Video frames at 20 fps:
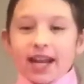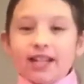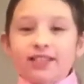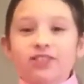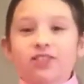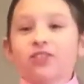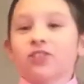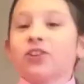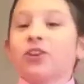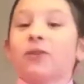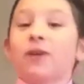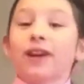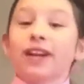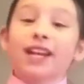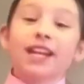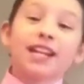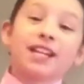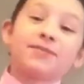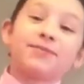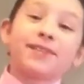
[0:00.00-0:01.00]
don't know what
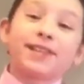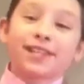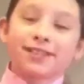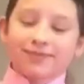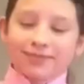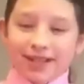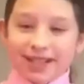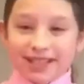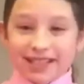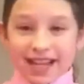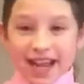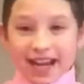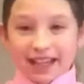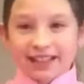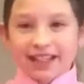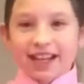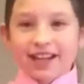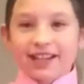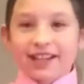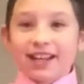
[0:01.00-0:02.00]
it is because my dad
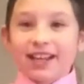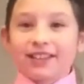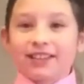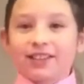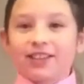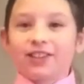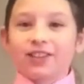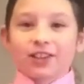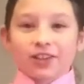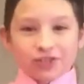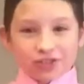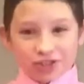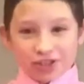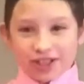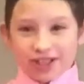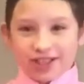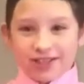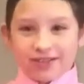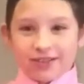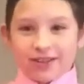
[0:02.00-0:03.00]
got it at the grocery
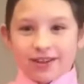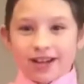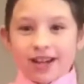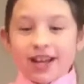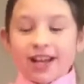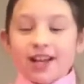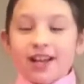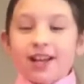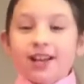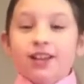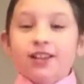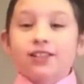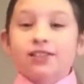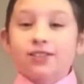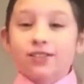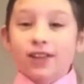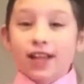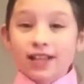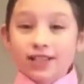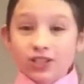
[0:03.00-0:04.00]
store.
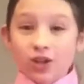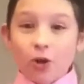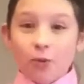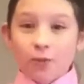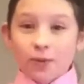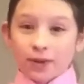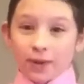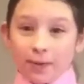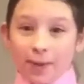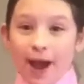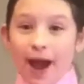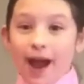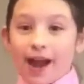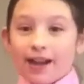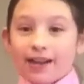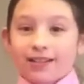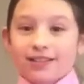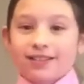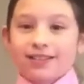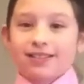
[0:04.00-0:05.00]
So let's open the
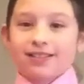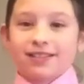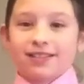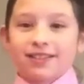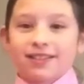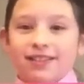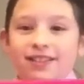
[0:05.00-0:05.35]
box.